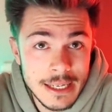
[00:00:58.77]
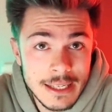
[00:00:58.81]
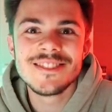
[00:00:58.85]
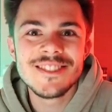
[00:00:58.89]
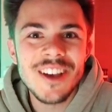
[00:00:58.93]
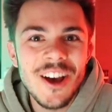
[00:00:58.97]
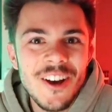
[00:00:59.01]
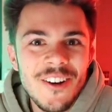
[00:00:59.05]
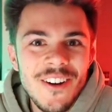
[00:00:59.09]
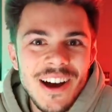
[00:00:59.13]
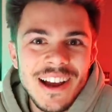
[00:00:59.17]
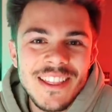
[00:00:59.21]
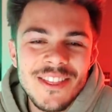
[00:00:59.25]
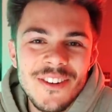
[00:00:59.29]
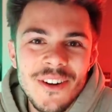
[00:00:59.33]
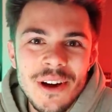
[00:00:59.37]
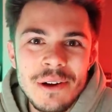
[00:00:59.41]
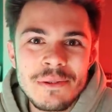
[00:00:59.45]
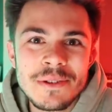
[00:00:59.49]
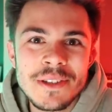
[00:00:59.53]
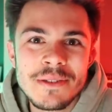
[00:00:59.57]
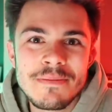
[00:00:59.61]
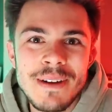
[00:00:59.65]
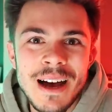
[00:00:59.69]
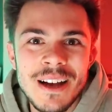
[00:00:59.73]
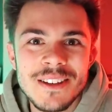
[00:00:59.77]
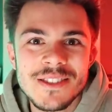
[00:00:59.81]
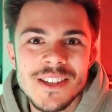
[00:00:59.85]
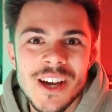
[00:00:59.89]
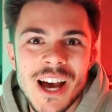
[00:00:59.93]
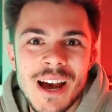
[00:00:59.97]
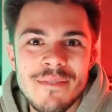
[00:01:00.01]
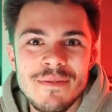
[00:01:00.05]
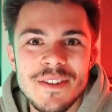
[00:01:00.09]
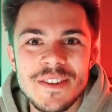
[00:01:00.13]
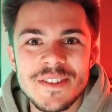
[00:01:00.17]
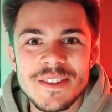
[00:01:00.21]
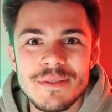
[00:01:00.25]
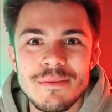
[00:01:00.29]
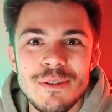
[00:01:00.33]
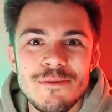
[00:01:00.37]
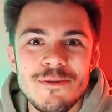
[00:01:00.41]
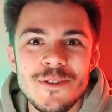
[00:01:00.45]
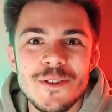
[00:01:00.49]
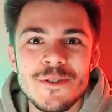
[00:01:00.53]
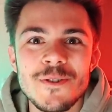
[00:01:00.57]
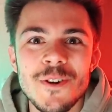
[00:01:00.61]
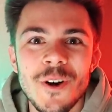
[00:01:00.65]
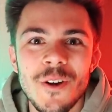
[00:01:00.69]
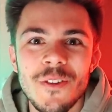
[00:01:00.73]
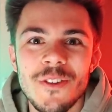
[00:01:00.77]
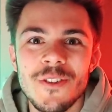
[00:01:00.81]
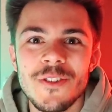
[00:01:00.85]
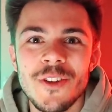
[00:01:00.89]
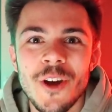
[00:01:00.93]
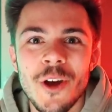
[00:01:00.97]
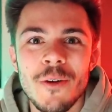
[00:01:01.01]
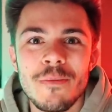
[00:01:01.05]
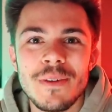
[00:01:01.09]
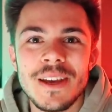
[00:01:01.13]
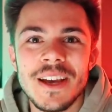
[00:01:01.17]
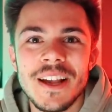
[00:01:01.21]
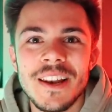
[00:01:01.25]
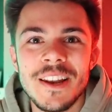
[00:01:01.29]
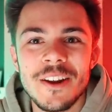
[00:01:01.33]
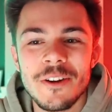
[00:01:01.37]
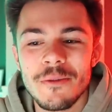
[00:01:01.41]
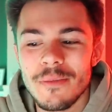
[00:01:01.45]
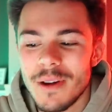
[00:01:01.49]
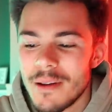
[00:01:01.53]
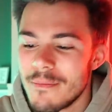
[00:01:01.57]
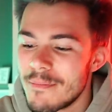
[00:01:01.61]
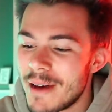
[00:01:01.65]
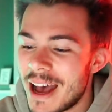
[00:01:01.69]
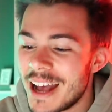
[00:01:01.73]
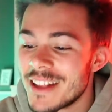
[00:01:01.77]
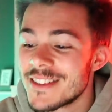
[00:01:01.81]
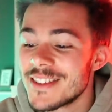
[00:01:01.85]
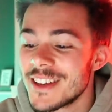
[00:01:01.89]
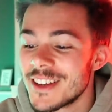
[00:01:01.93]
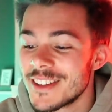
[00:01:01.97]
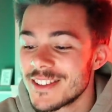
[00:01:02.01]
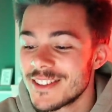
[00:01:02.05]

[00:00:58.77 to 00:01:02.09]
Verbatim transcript: So I thought it was about time that some of you got to know me a little bit better.